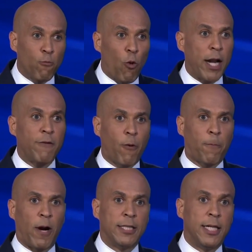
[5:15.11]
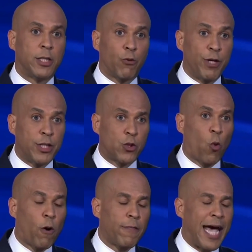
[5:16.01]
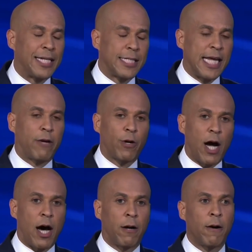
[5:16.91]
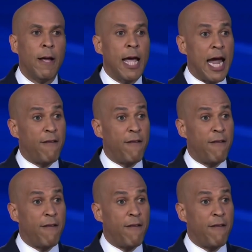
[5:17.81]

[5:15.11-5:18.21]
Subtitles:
I am running for president to restore that sacred honor.